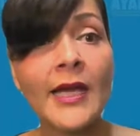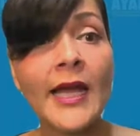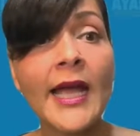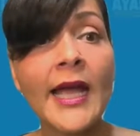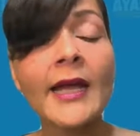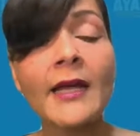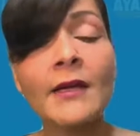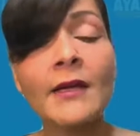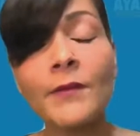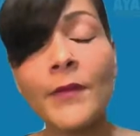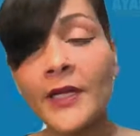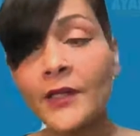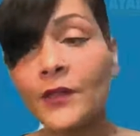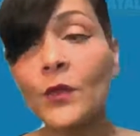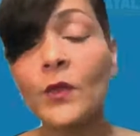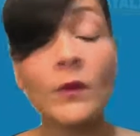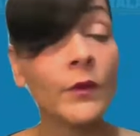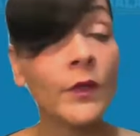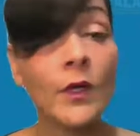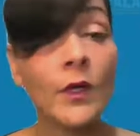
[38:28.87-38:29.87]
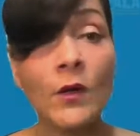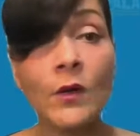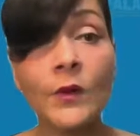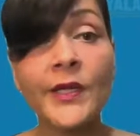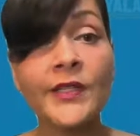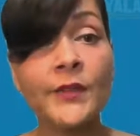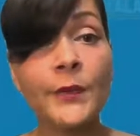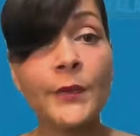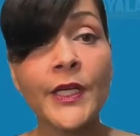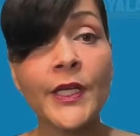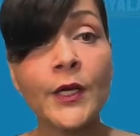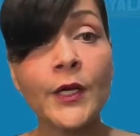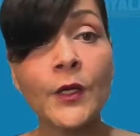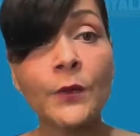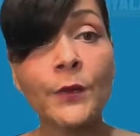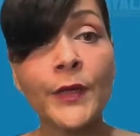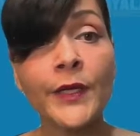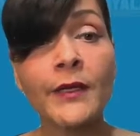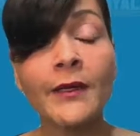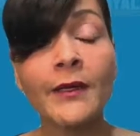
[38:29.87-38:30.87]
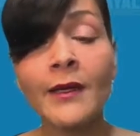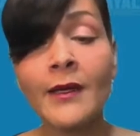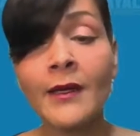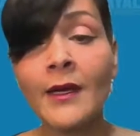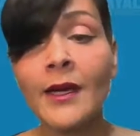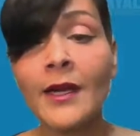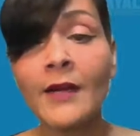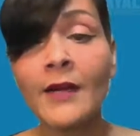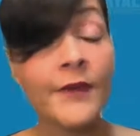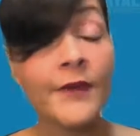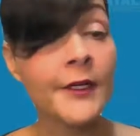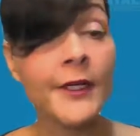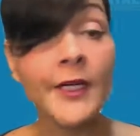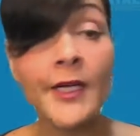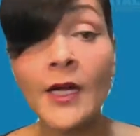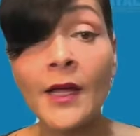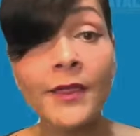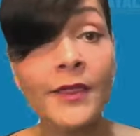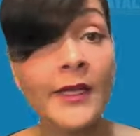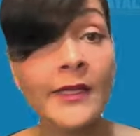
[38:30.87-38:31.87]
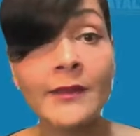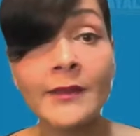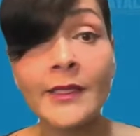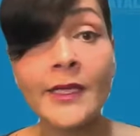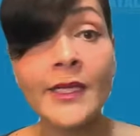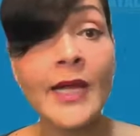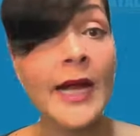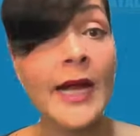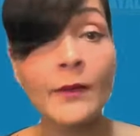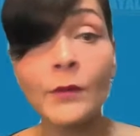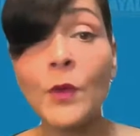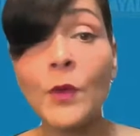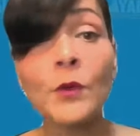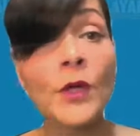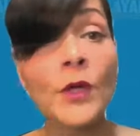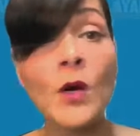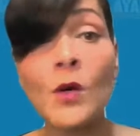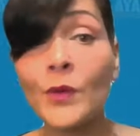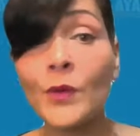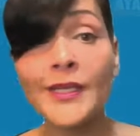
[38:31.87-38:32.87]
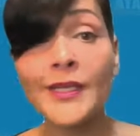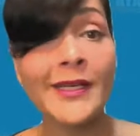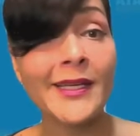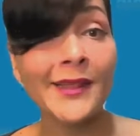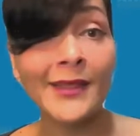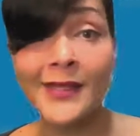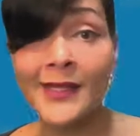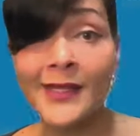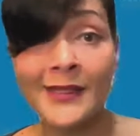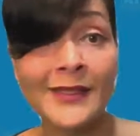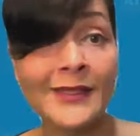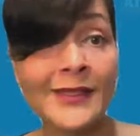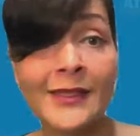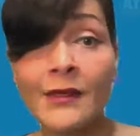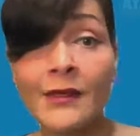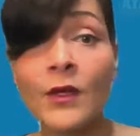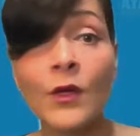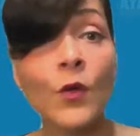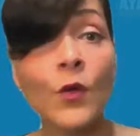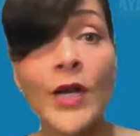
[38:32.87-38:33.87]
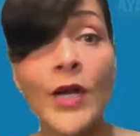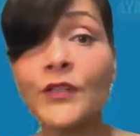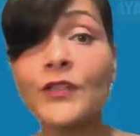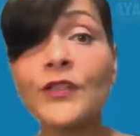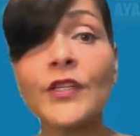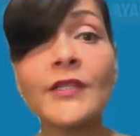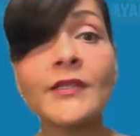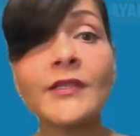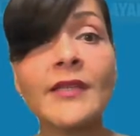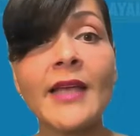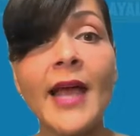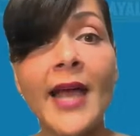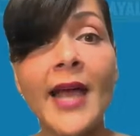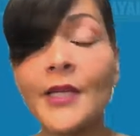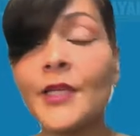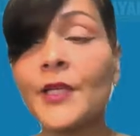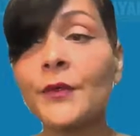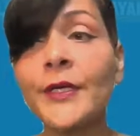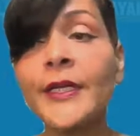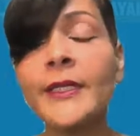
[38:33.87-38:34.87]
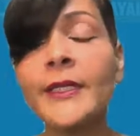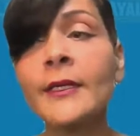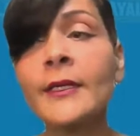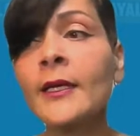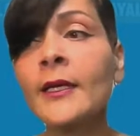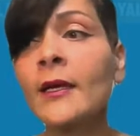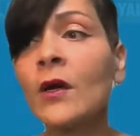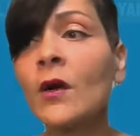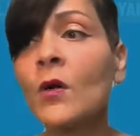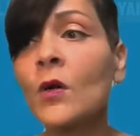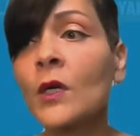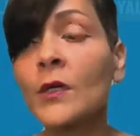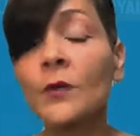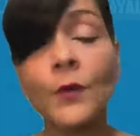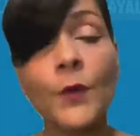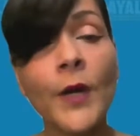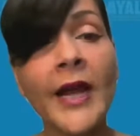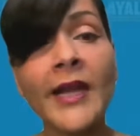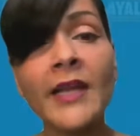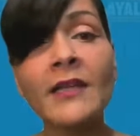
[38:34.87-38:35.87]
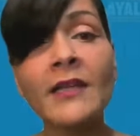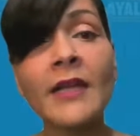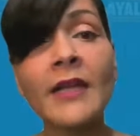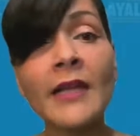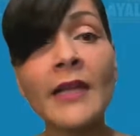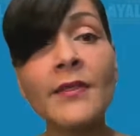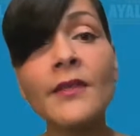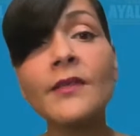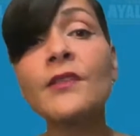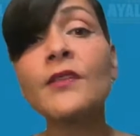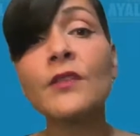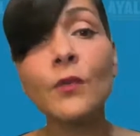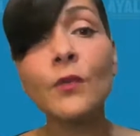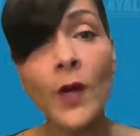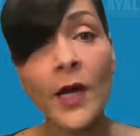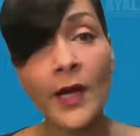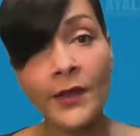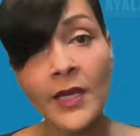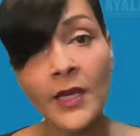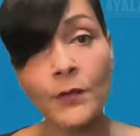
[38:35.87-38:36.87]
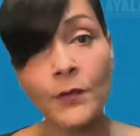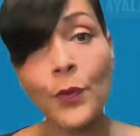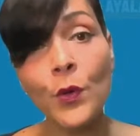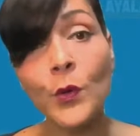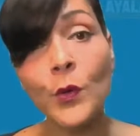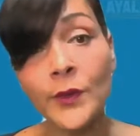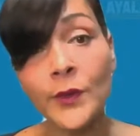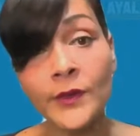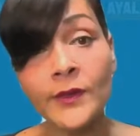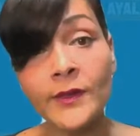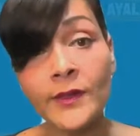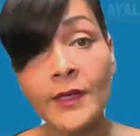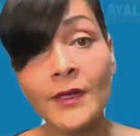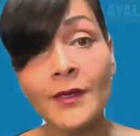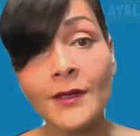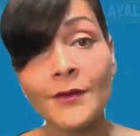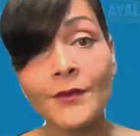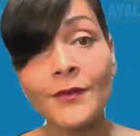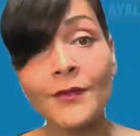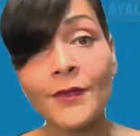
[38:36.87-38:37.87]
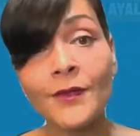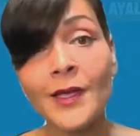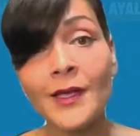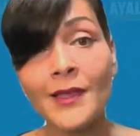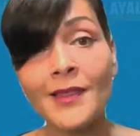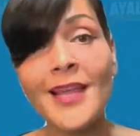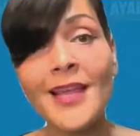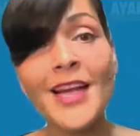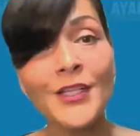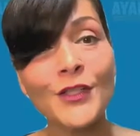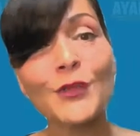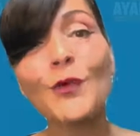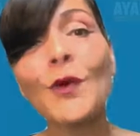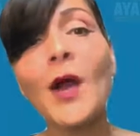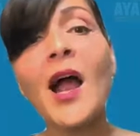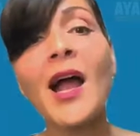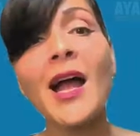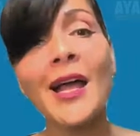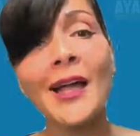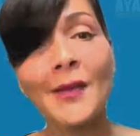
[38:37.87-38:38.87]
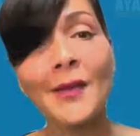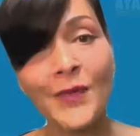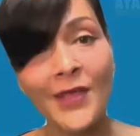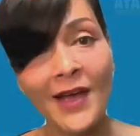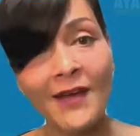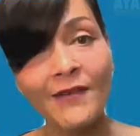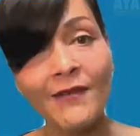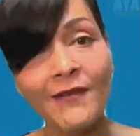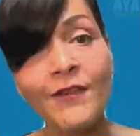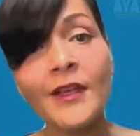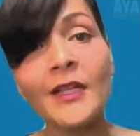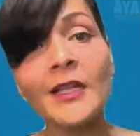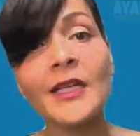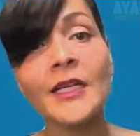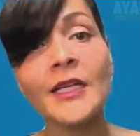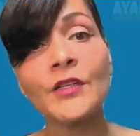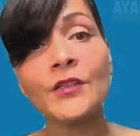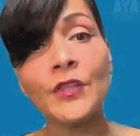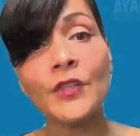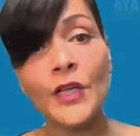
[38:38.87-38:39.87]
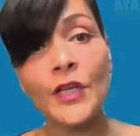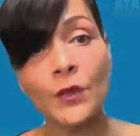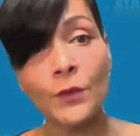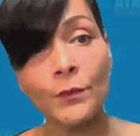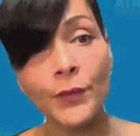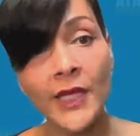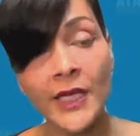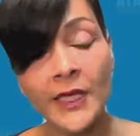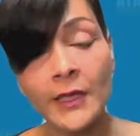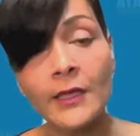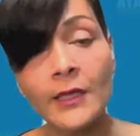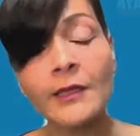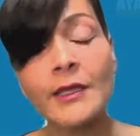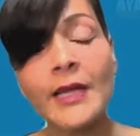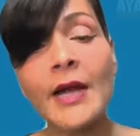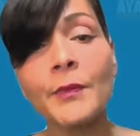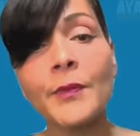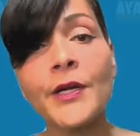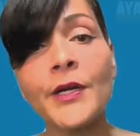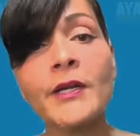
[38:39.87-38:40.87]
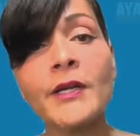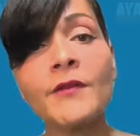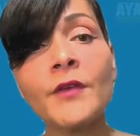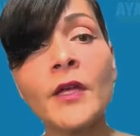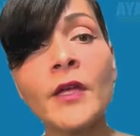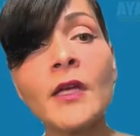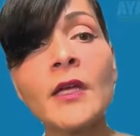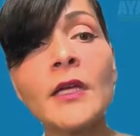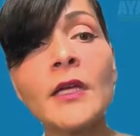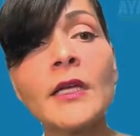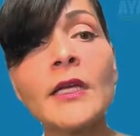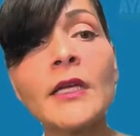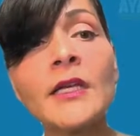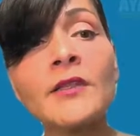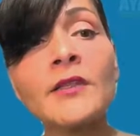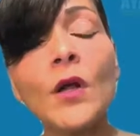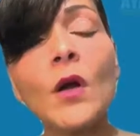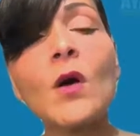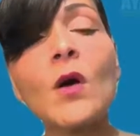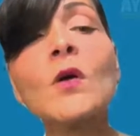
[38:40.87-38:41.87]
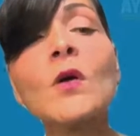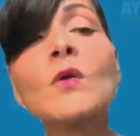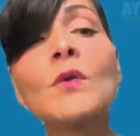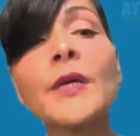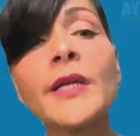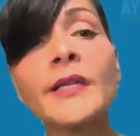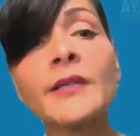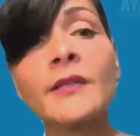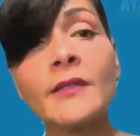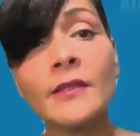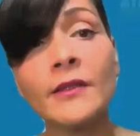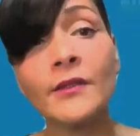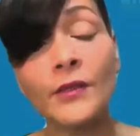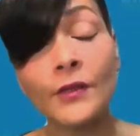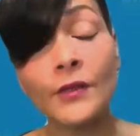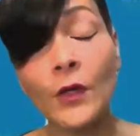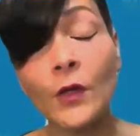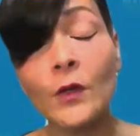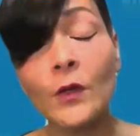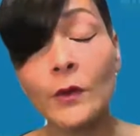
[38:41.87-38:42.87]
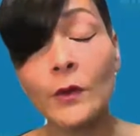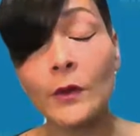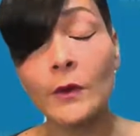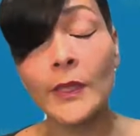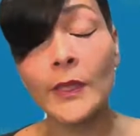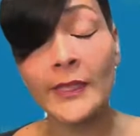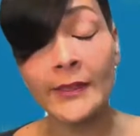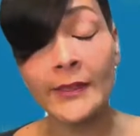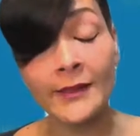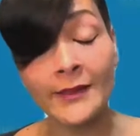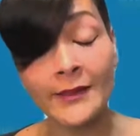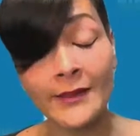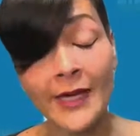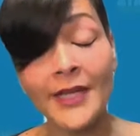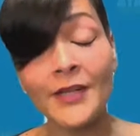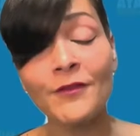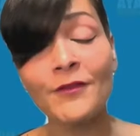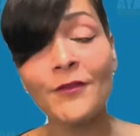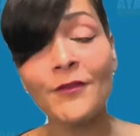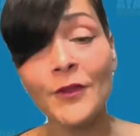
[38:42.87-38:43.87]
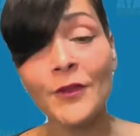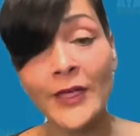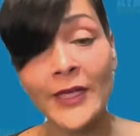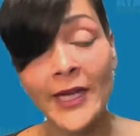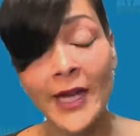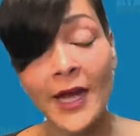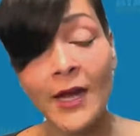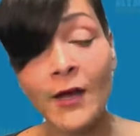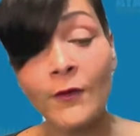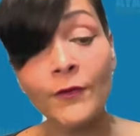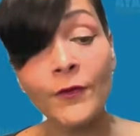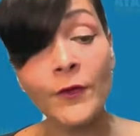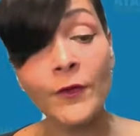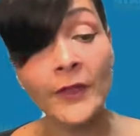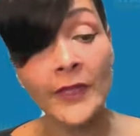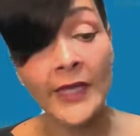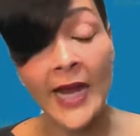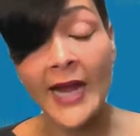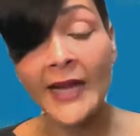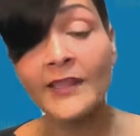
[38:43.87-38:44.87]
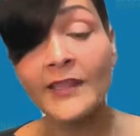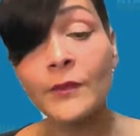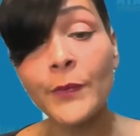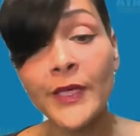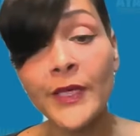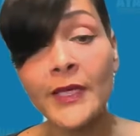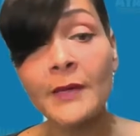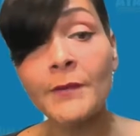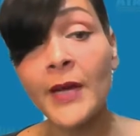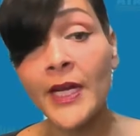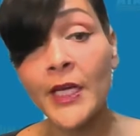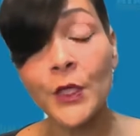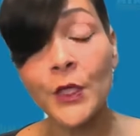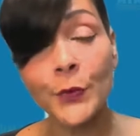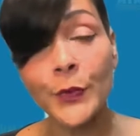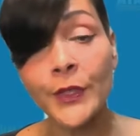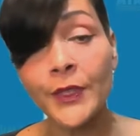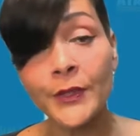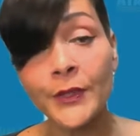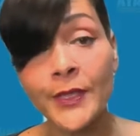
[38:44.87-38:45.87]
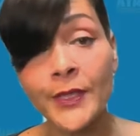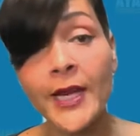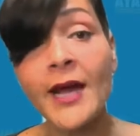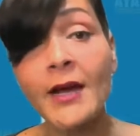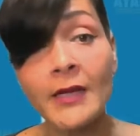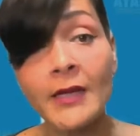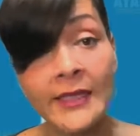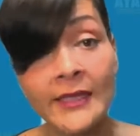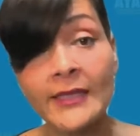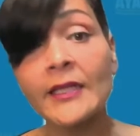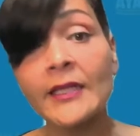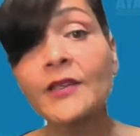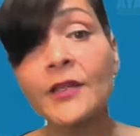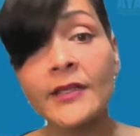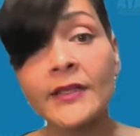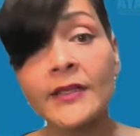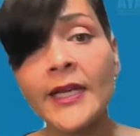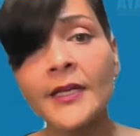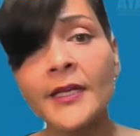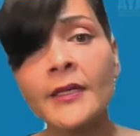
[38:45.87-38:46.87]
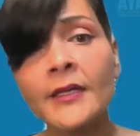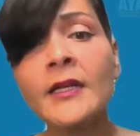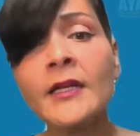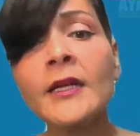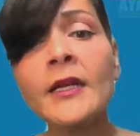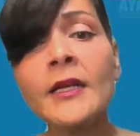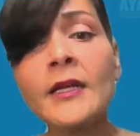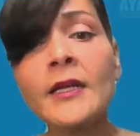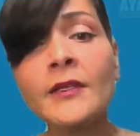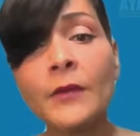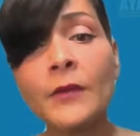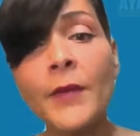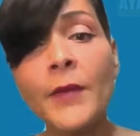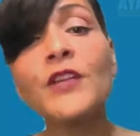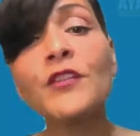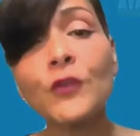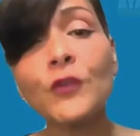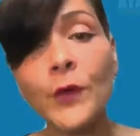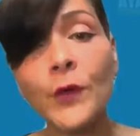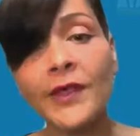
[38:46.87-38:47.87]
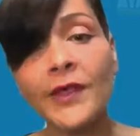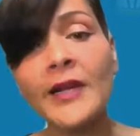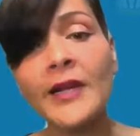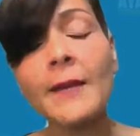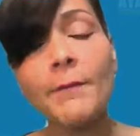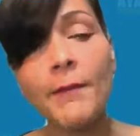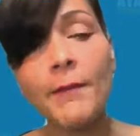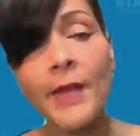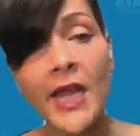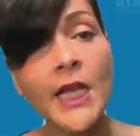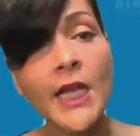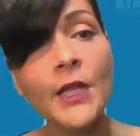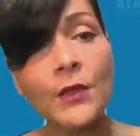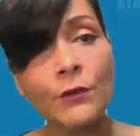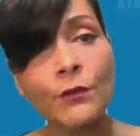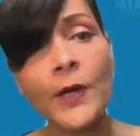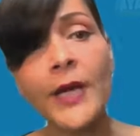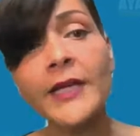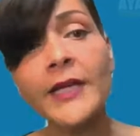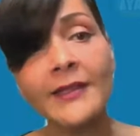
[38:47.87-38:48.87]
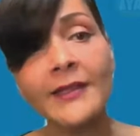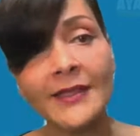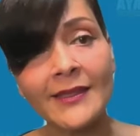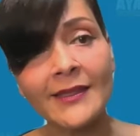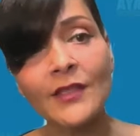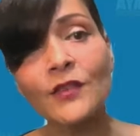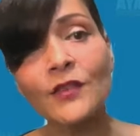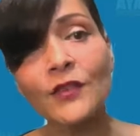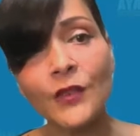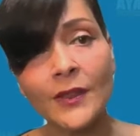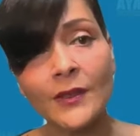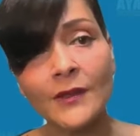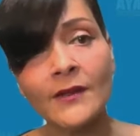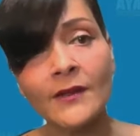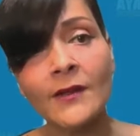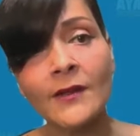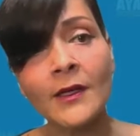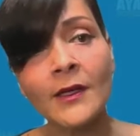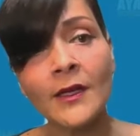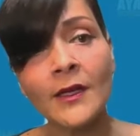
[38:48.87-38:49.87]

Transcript: And my door will always be open. I'm very authentic. I won't always get these questions accurate or right. And this is why the importance of that tribe, that village, and being collaborative is always so insightful and helpful. It has been in my career now as a legislator, to make sure that I'm making the right decisions.